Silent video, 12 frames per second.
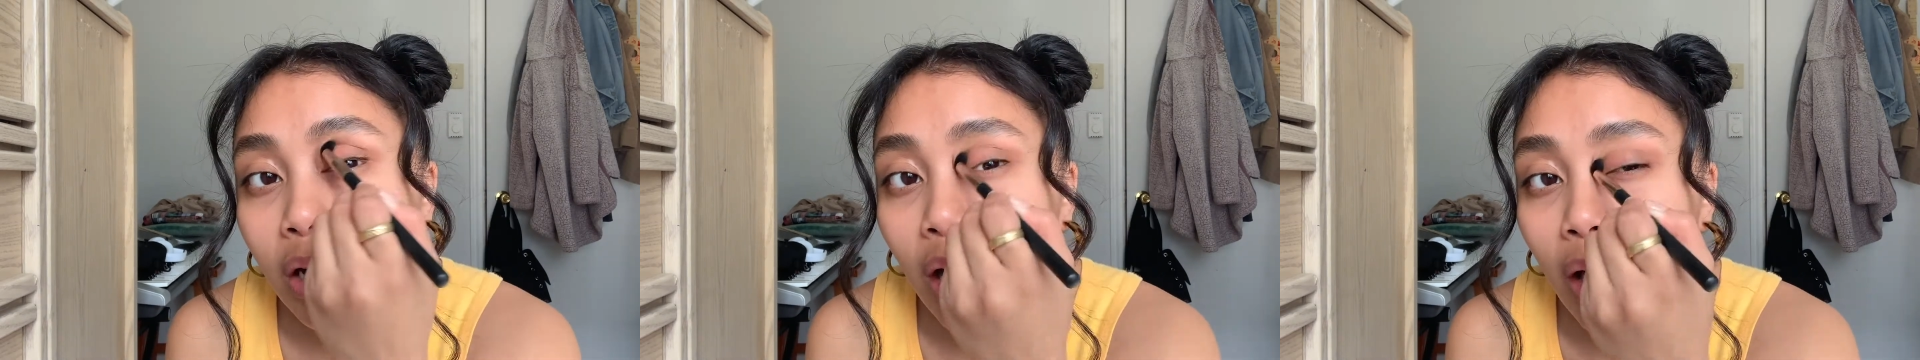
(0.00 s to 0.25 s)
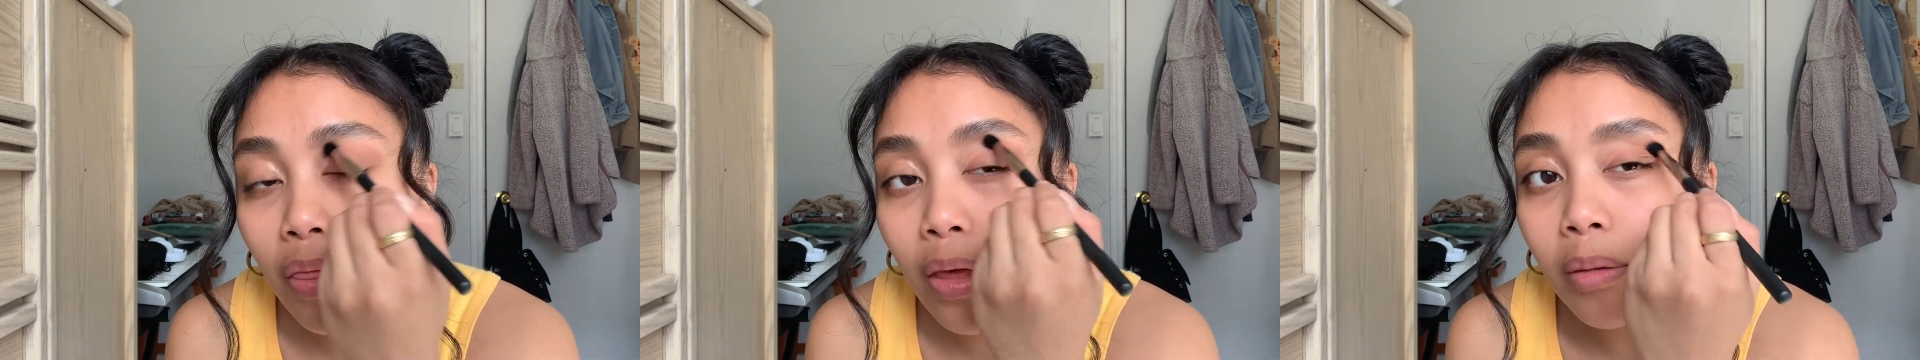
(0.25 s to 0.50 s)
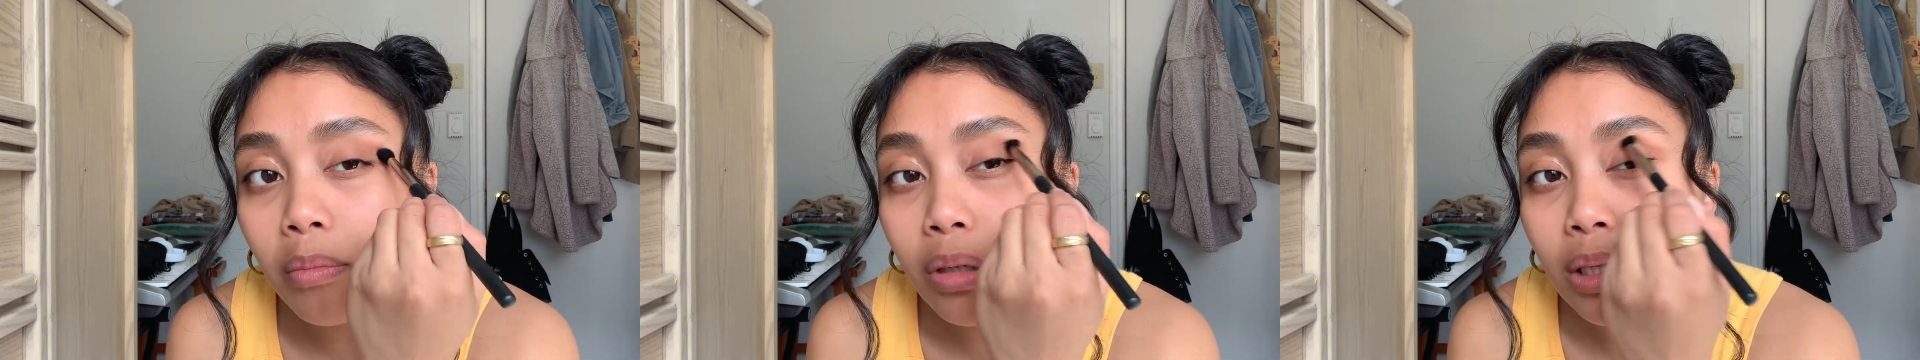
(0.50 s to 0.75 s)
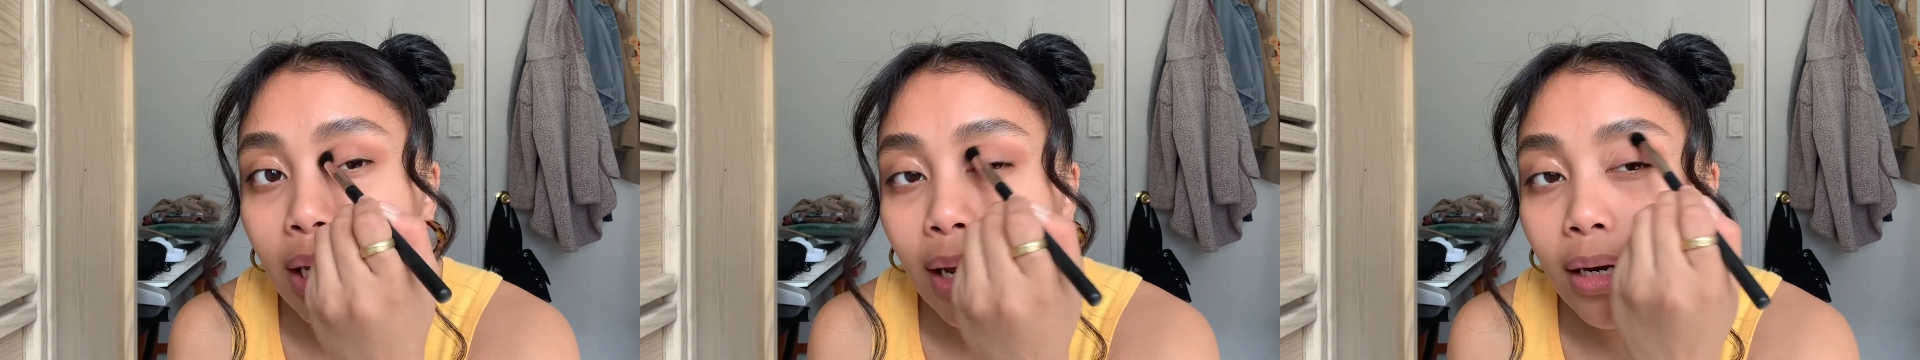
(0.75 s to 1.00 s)
and then
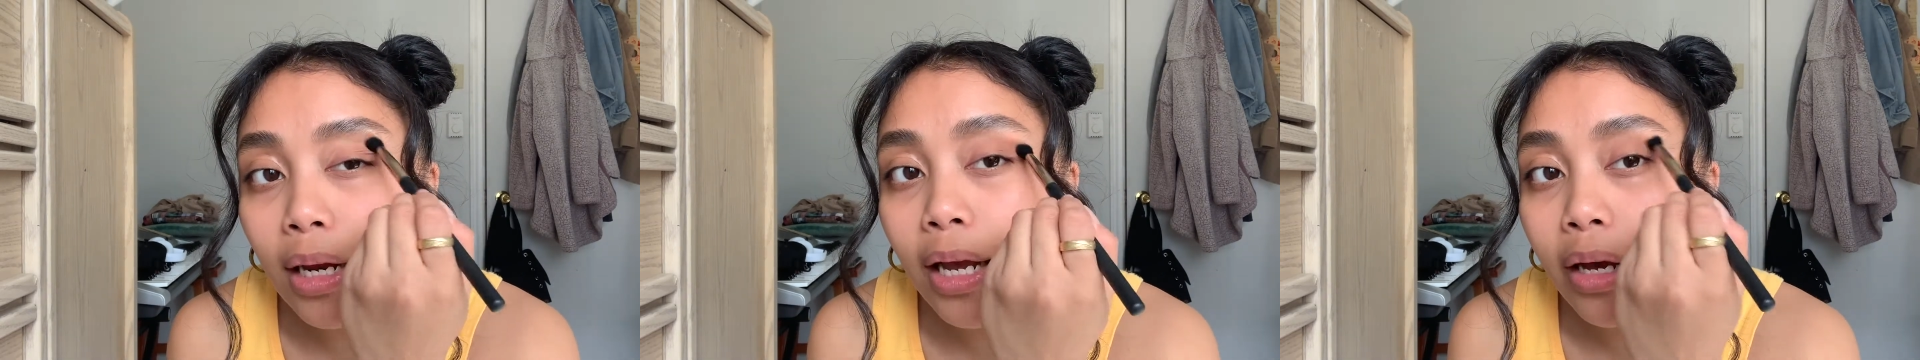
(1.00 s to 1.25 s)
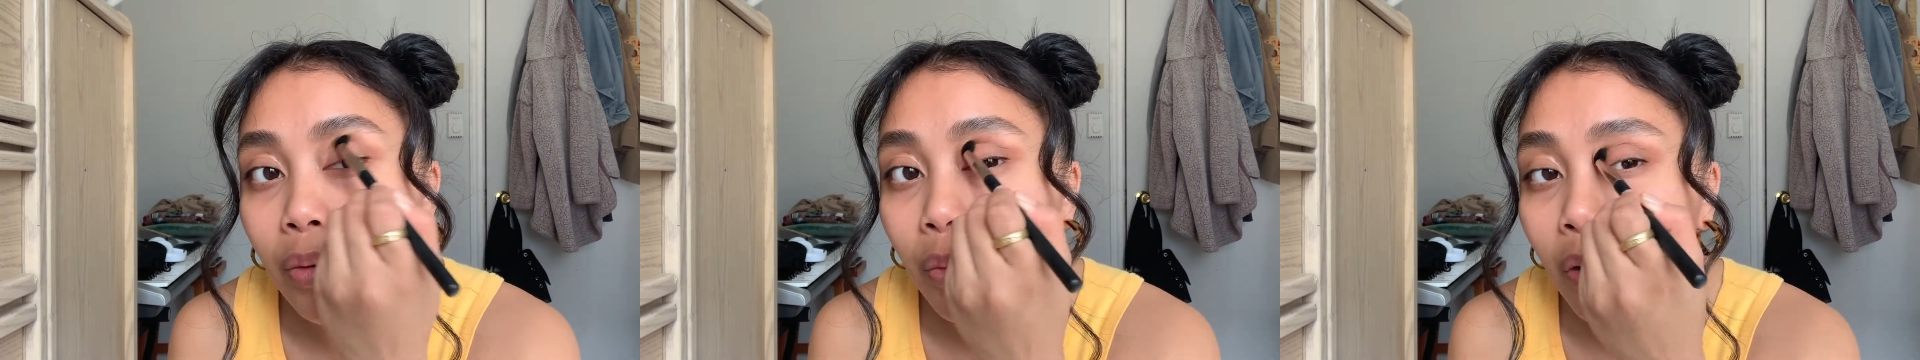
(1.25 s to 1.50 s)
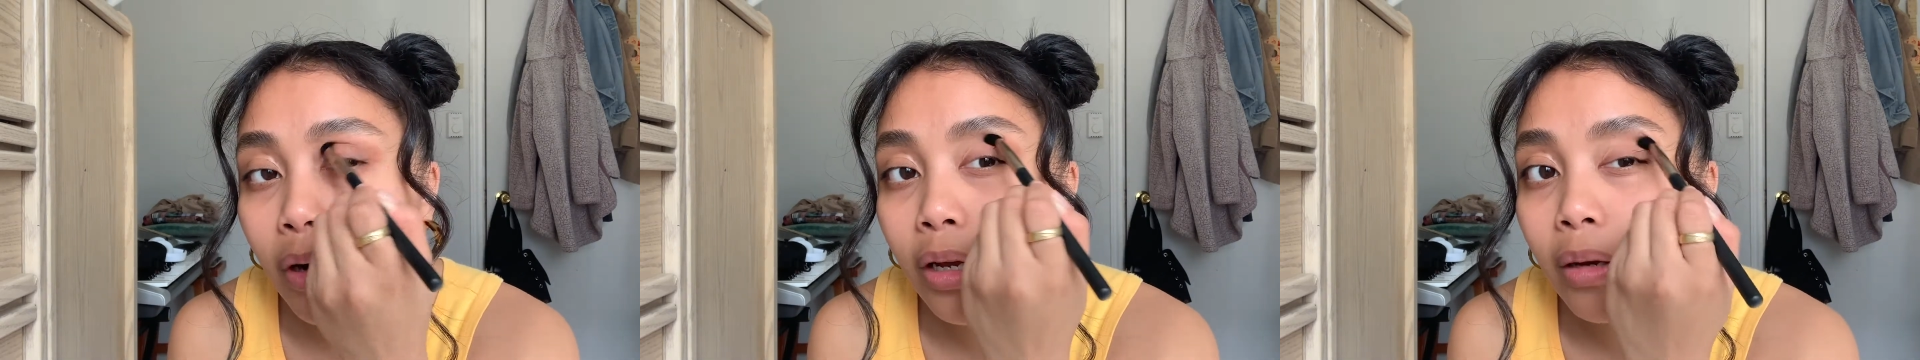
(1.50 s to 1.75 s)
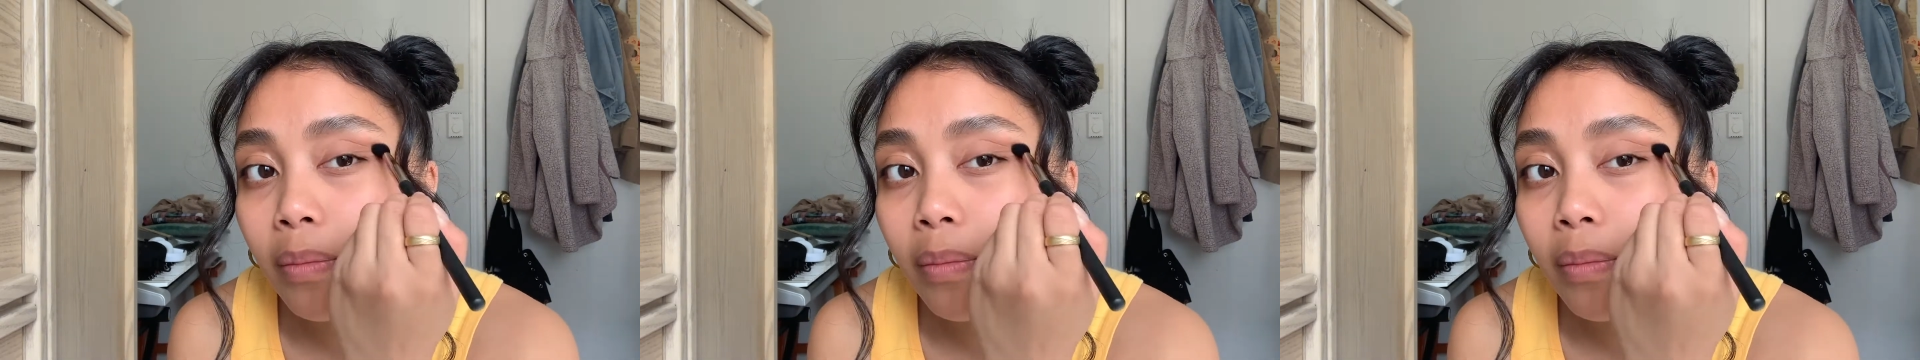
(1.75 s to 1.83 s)
blending and working